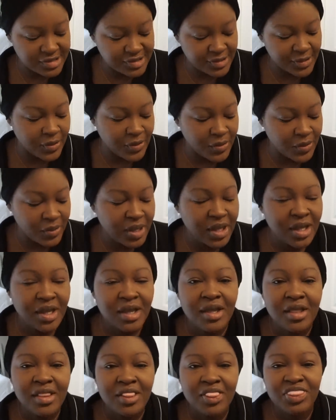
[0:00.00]
So
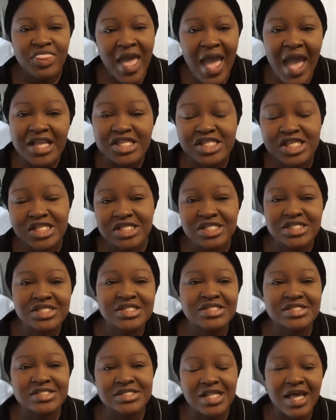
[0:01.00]
that just,
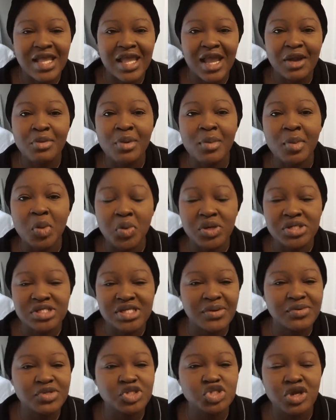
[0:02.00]
like, I remember one
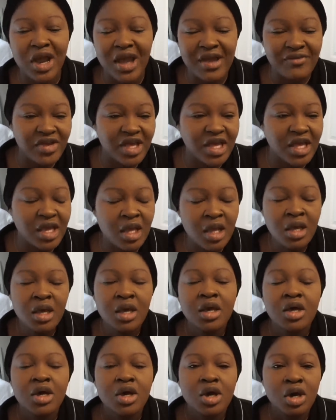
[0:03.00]
day I was driving
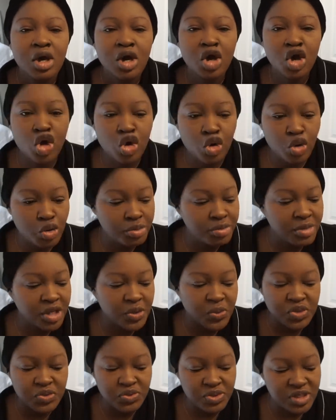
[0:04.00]
home, it
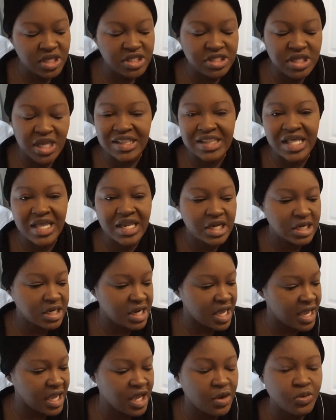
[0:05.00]
was really late at
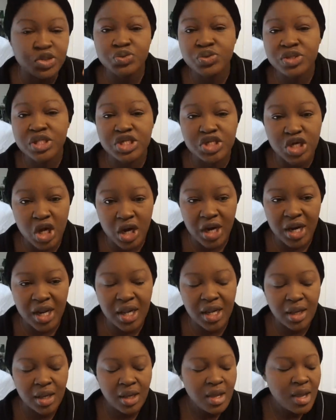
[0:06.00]
night, it was really dark,
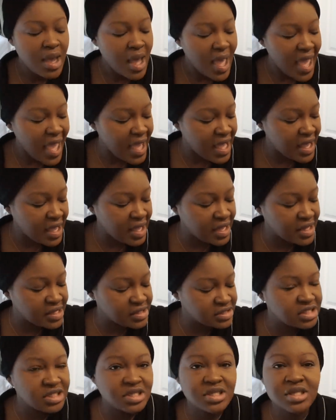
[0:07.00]

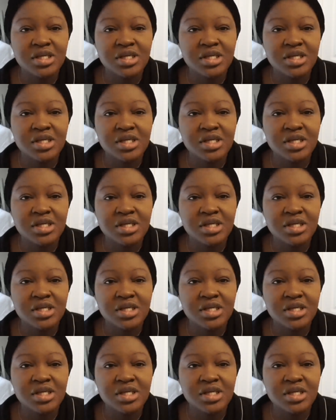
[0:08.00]
and